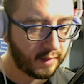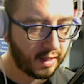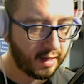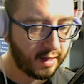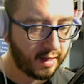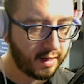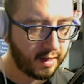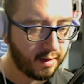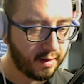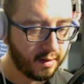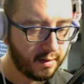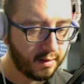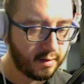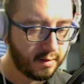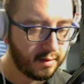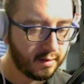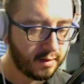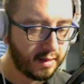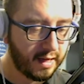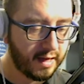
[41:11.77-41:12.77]
Okay,
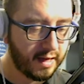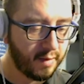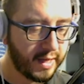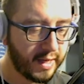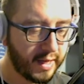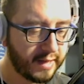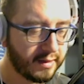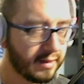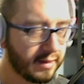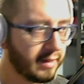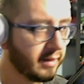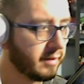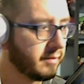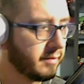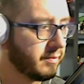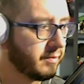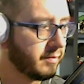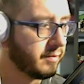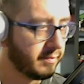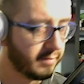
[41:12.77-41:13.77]
kind of basic,
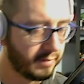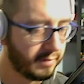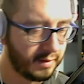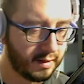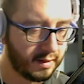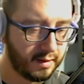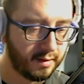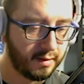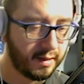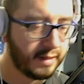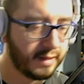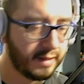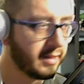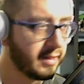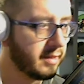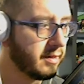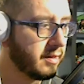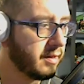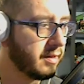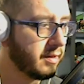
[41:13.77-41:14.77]

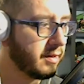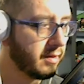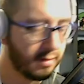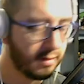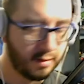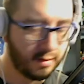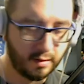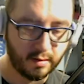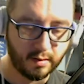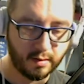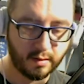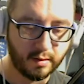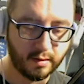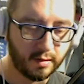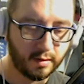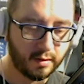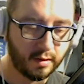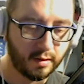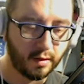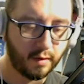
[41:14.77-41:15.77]
doesn't
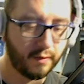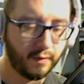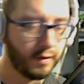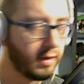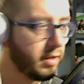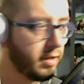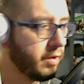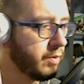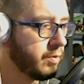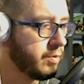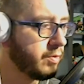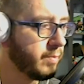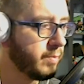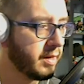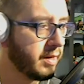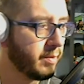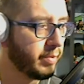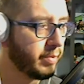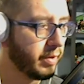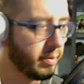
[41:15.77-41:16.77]
serve a huge
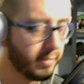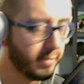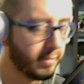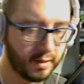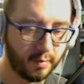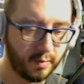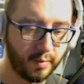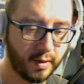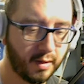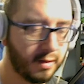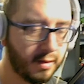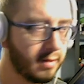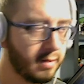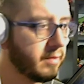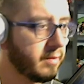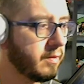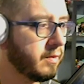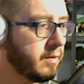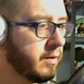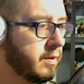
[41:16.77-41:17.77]
amount of purpose, but
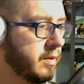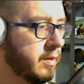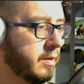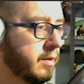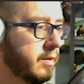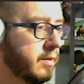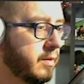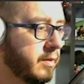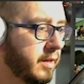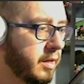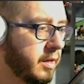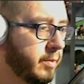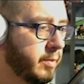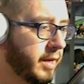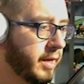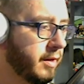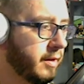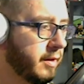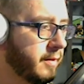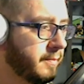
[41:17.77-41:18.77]
it'll be
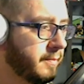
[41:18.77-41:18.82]
good.